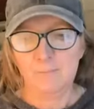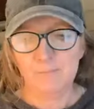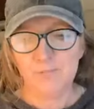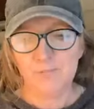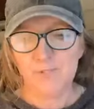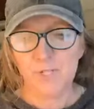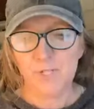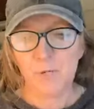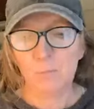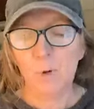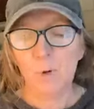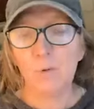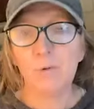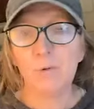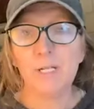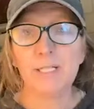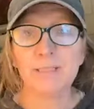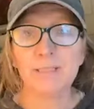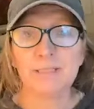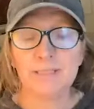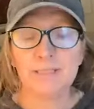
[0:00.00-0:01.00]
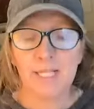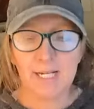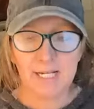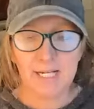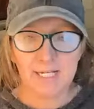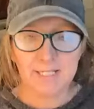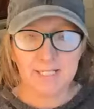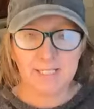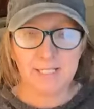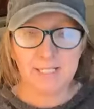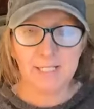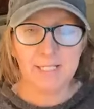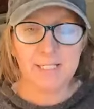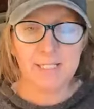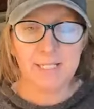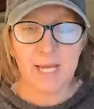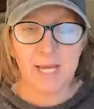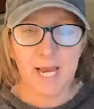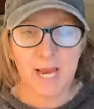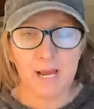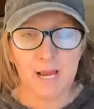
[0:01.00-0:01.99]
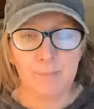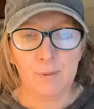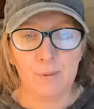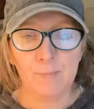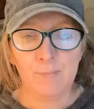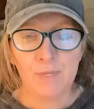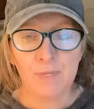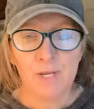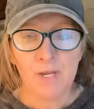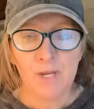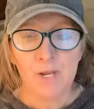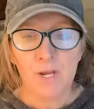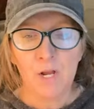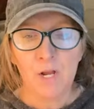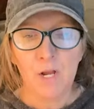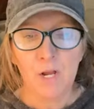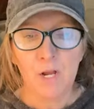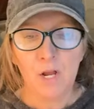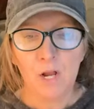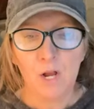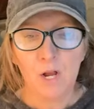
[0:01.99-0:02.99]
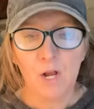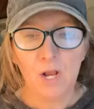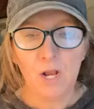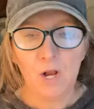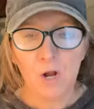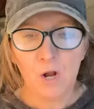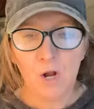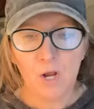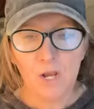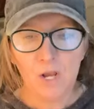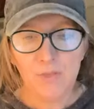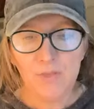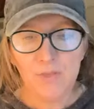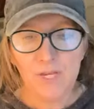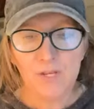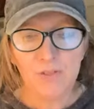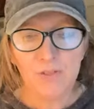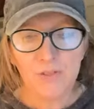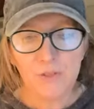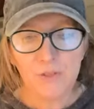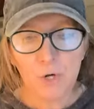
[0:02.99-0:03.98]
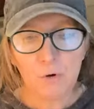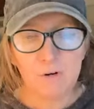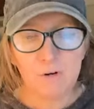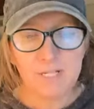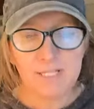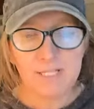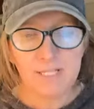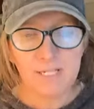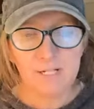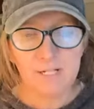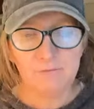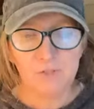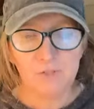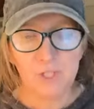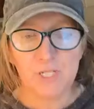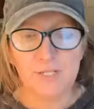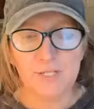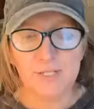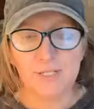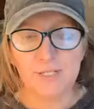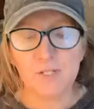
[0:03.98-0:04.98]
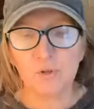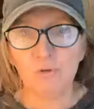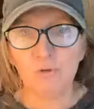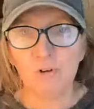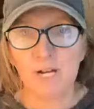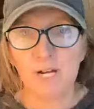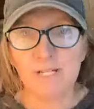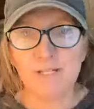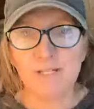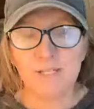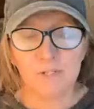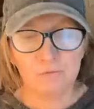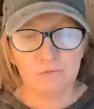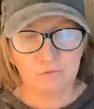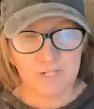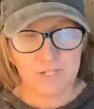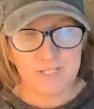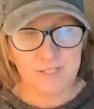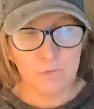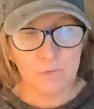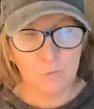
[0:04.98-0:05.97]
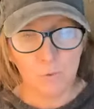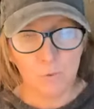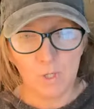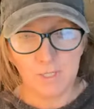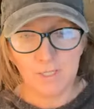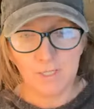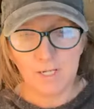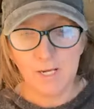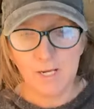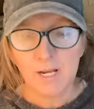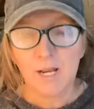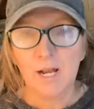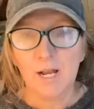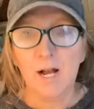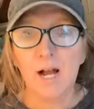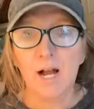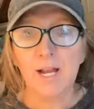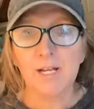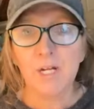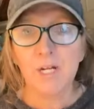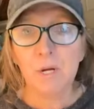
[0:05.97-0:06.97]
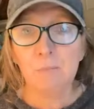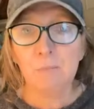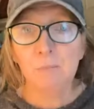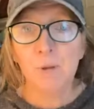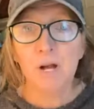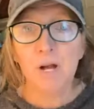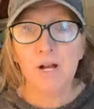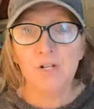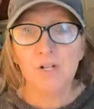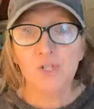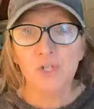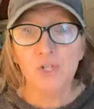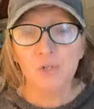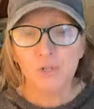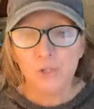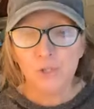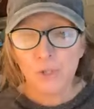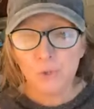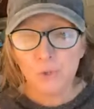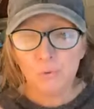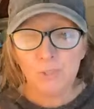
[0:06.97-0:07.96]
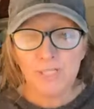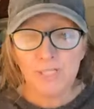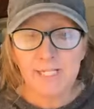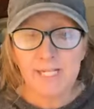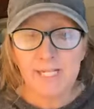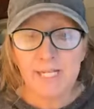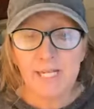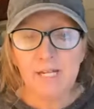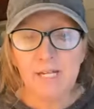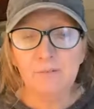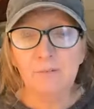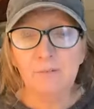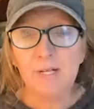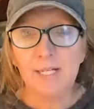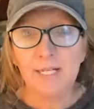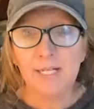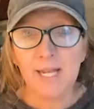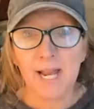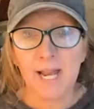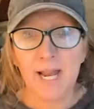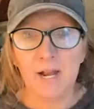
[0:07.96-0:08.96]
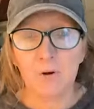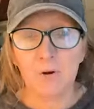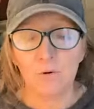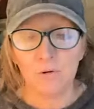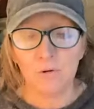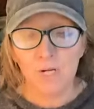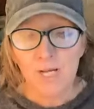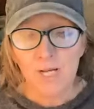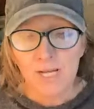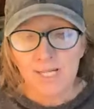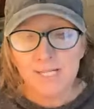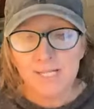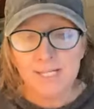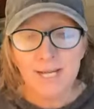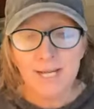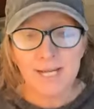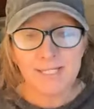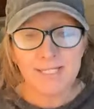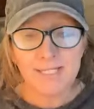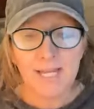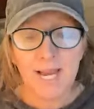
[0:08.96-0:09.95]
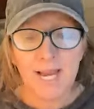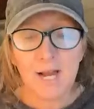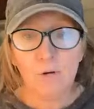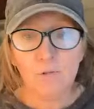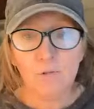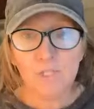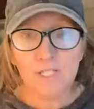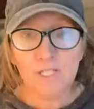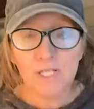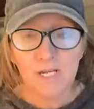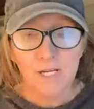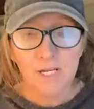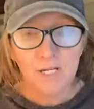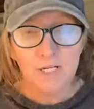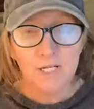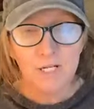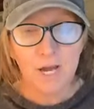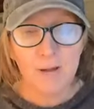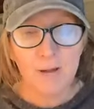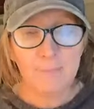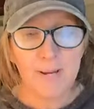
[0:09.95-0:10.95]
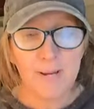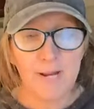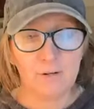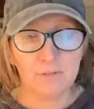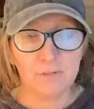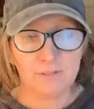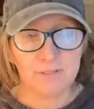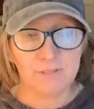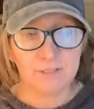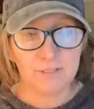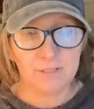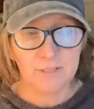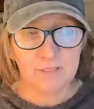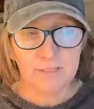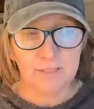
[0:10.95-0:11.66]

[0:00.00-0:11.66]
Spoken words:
So what we're going to say is, Kateb, in the authority of Jesus Christ, the risen one, I command you to leave now. Get out, come out.